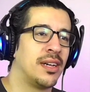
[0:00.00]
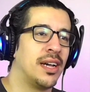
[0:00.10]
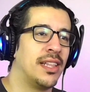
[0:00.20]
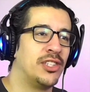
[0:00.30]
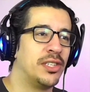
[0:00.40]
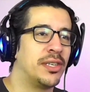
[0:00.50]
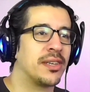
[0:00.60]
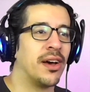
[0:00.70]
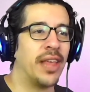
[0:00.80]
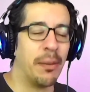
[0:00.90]
And then she took
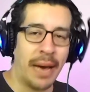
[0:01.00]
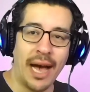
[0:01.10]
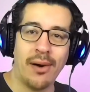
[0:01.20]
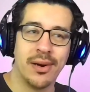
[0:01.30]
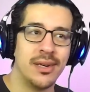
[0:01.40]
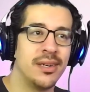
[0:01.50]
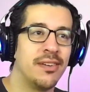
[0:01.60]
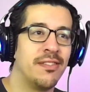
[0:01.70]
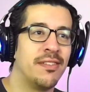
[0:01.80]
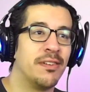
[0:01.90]
all that power
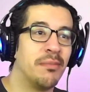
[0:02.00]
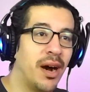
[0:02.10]
from